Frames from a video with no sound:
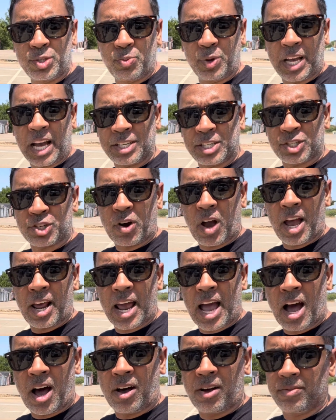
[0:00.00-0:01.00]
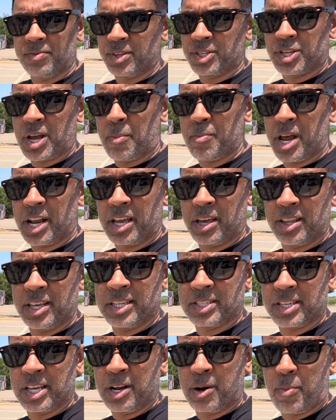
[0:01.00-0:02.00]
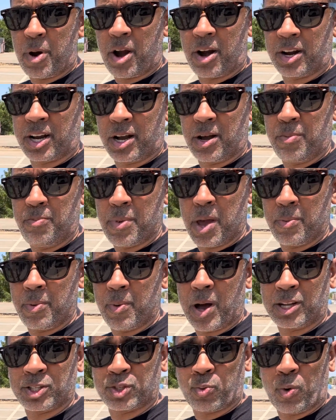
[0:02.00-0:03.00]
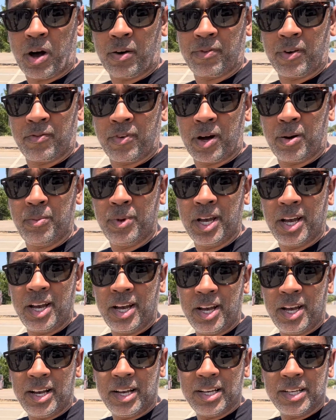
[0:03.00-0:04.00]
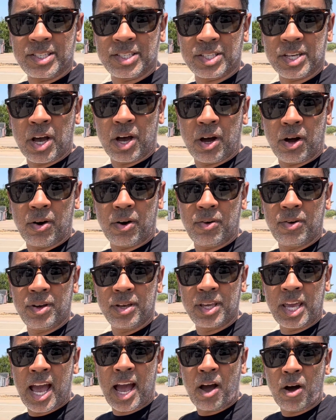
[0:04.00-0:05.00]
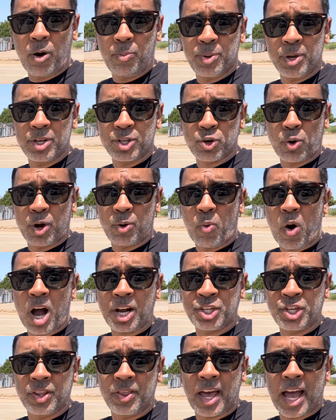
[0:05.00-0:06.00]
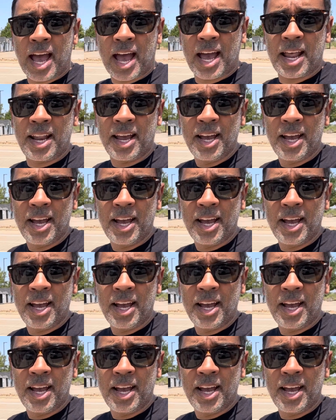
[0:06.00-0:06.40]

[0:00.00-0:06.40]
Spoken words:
We got to try it out. There's not many of these in America, maybe about 12 of them. So yeah, hope you enjoyed watching that.